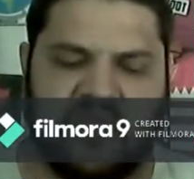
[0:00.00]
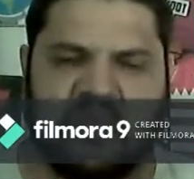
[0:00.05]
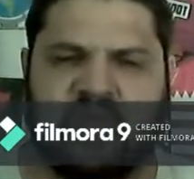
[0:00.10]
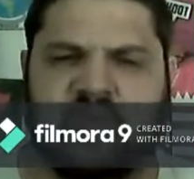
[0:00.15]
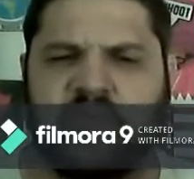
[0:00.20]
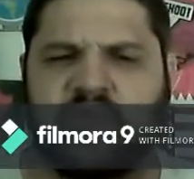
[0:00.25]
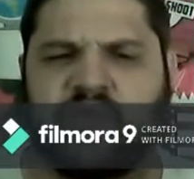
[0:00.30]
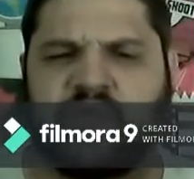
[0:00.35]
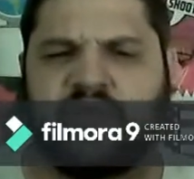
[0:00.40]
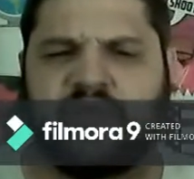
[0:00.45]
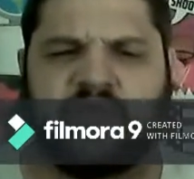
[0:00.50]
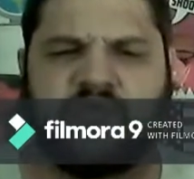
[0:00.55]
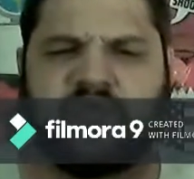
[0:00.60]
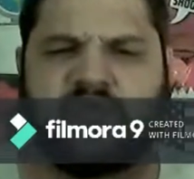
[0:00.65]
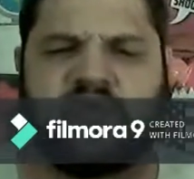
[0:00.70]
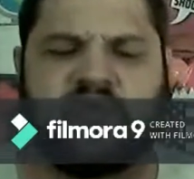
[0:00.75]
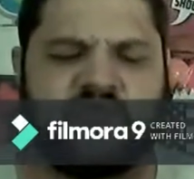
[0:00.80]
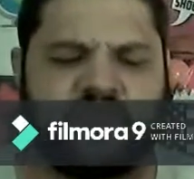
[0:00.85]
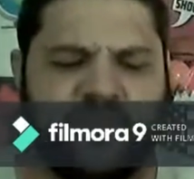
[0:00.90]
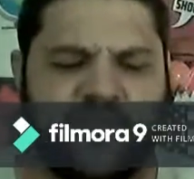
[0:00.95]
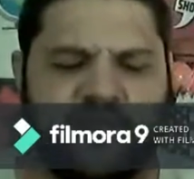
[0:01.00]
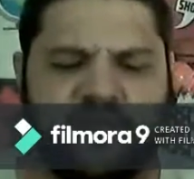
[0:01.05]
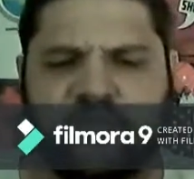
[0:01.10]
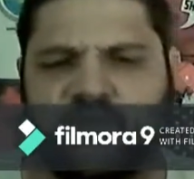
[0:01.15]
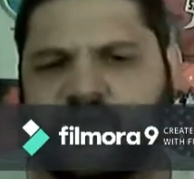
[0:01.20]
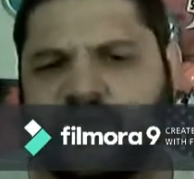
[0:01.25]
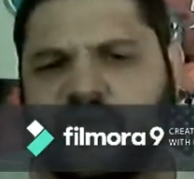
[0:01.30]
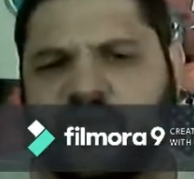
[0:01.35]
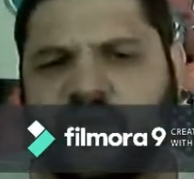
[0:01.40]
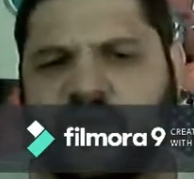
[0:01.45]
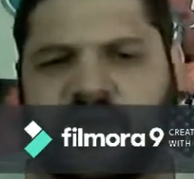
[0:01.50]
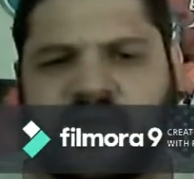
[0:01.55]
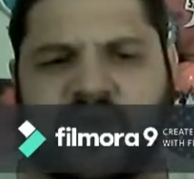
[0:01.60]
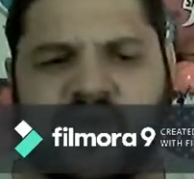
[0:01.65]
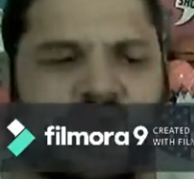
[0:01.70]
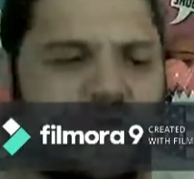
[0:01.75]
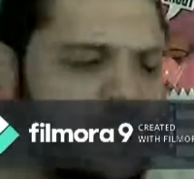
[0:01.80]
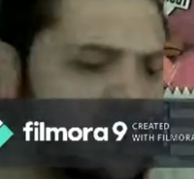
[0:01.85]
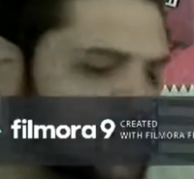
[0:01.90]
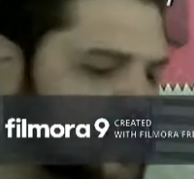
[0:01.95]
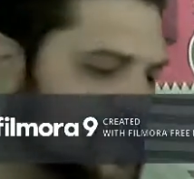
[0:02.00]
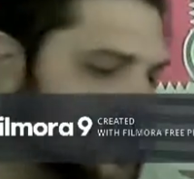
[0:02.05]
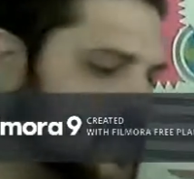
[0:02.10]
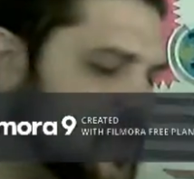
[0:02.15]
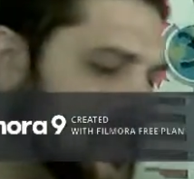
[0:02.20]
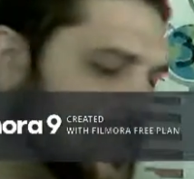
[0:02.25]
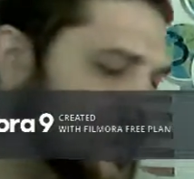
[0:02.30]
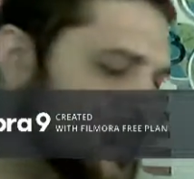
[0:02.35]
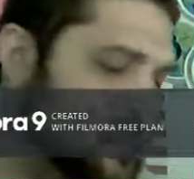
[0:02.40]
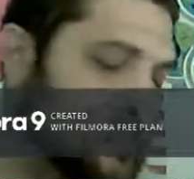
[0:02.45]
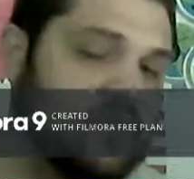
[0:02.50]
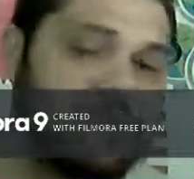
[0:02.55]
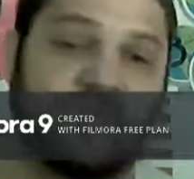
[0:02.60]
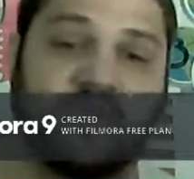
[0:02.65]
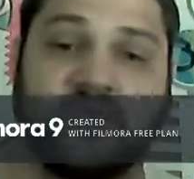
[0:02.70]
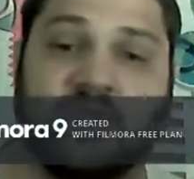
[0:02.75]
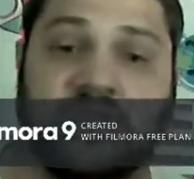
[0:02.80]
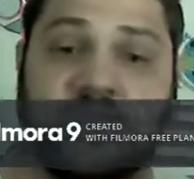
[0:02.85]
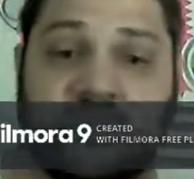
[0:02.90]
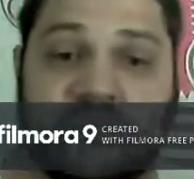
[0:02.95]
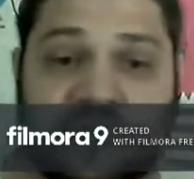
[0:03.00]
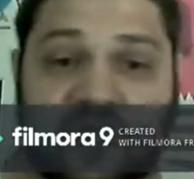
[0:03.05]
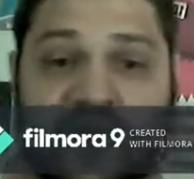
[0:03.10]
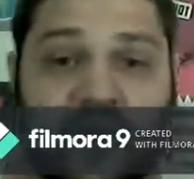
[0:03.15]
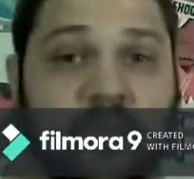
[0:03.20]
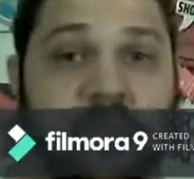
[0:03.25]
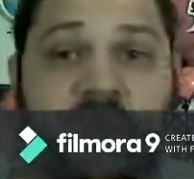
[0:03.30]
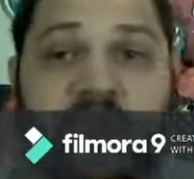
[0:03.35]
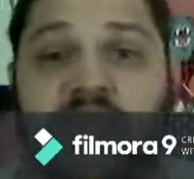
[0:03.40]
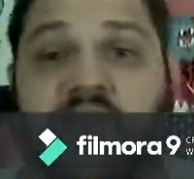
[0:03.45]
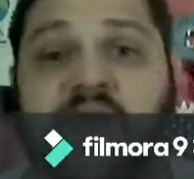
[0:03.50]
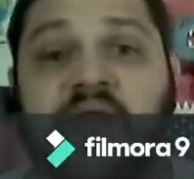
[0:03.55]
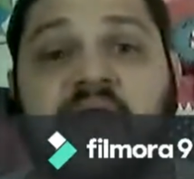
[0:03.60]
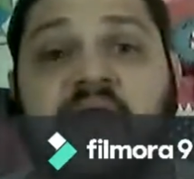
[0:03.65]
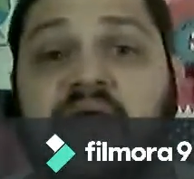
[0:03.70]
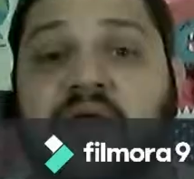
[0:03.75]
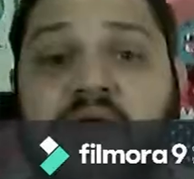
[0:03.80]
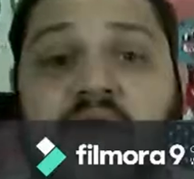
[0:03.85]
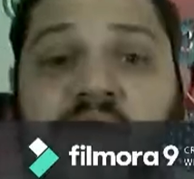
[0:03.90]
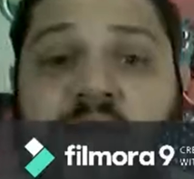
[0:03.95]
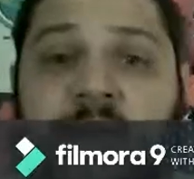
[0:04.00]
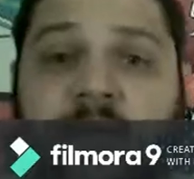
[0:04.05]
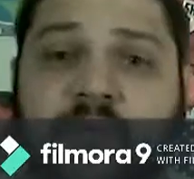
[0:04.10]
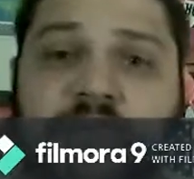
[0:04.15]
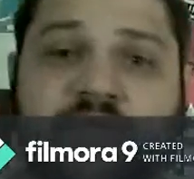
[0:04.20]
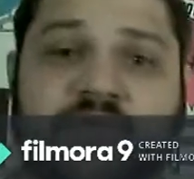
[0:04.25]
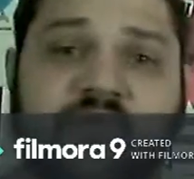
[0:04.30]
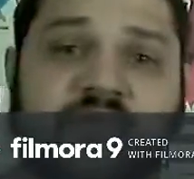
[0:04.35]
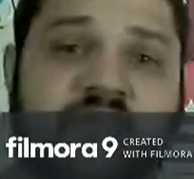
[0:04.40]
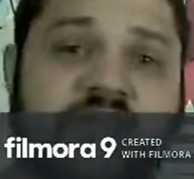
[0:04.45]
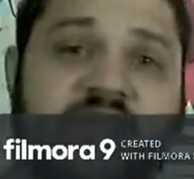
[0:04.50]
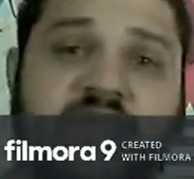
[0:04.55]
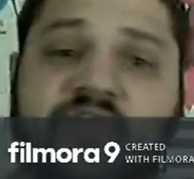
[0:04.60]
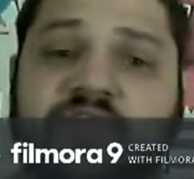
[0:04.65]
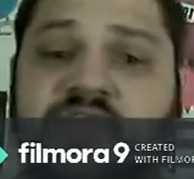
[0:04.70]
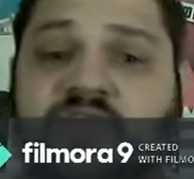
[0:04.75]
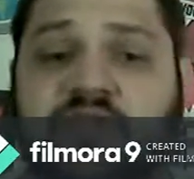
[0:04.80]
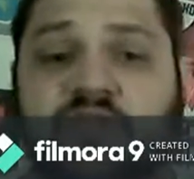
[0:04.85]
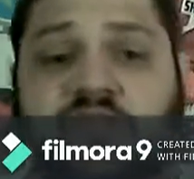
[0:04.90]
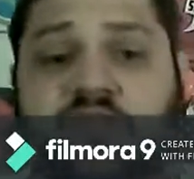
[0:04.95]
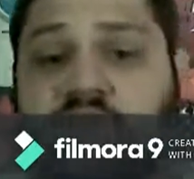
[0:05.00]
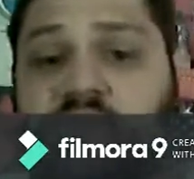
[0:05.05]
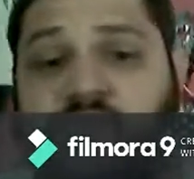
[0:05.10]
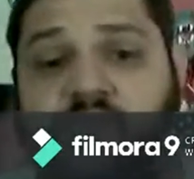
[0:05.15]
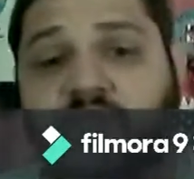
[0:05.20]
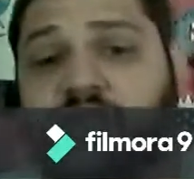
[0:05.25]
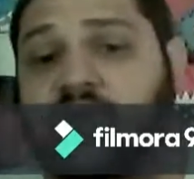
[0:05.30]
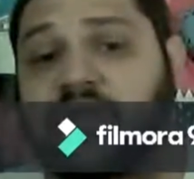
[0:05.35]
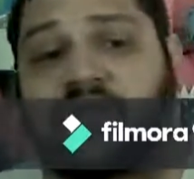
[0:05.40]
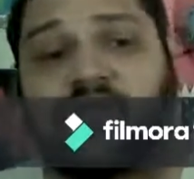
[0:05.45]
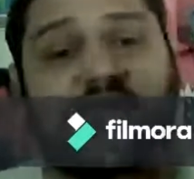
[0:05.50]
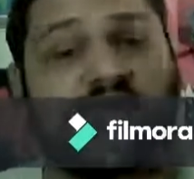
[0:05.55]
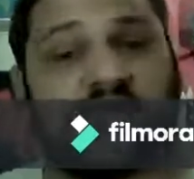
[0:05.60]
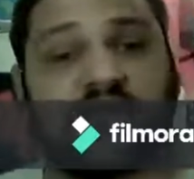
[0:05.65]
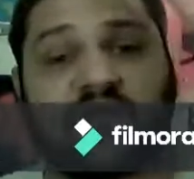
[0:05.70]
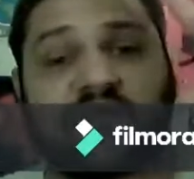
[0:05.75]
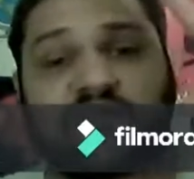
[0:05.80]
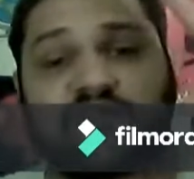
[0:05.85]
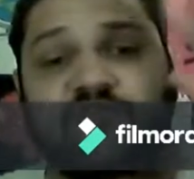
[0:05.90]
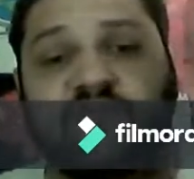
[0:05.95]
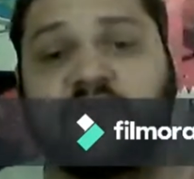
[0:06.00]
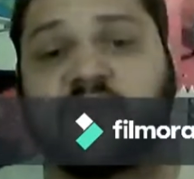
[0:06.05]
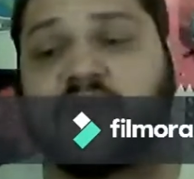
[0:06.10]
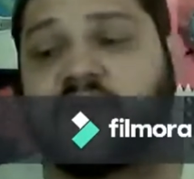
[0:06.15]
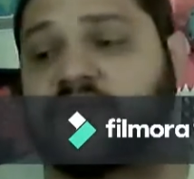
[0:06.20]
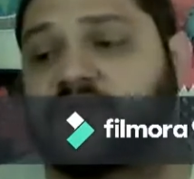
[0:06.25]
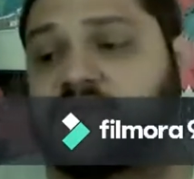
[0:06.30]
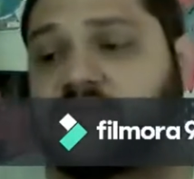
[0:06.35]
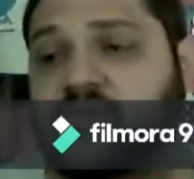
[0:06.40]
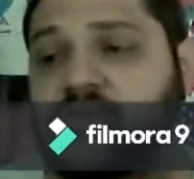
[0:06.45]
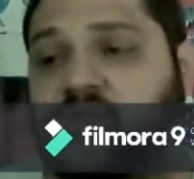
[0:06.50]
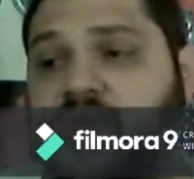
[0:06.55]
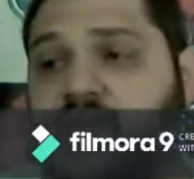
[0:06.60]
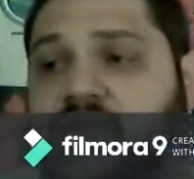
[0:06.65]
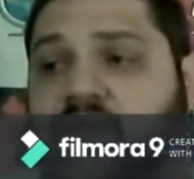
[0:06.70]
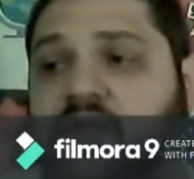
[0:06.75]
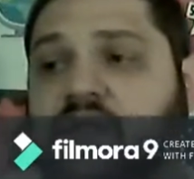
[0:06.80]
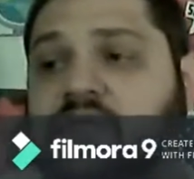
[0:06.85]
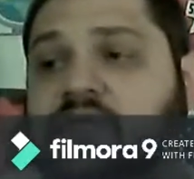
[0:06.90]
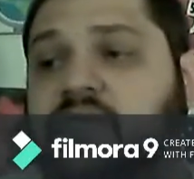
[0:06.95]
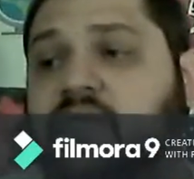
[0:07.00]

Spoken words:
You teach about fruit, eating healthy. So if you got banana, you got apples in your kitchen, you bring that and you can show that kind of